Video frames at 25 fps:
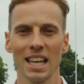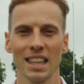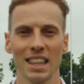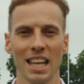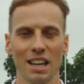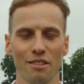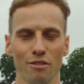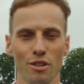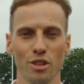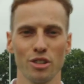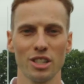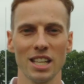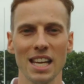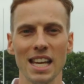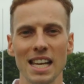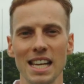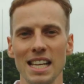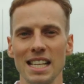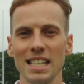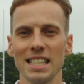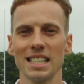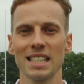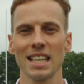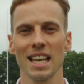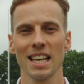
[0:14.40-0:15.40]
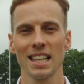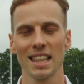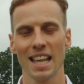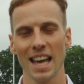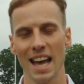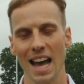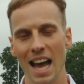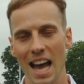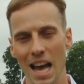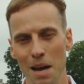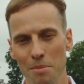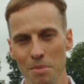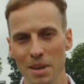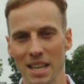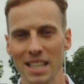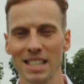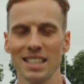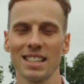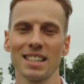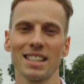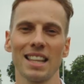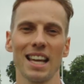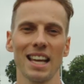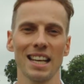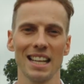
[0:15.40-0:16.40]
their routines, their
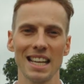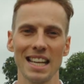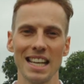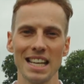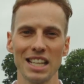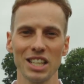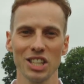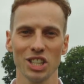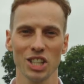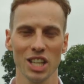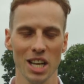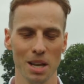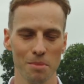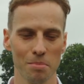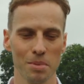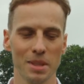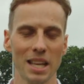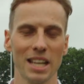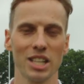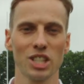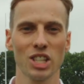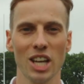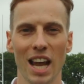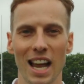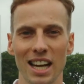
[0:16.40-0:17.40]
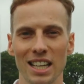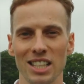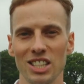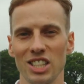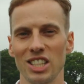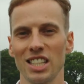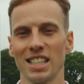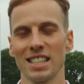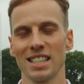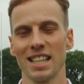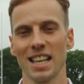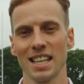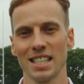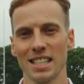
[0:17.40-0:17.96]
habits, their leadership, their challenges, their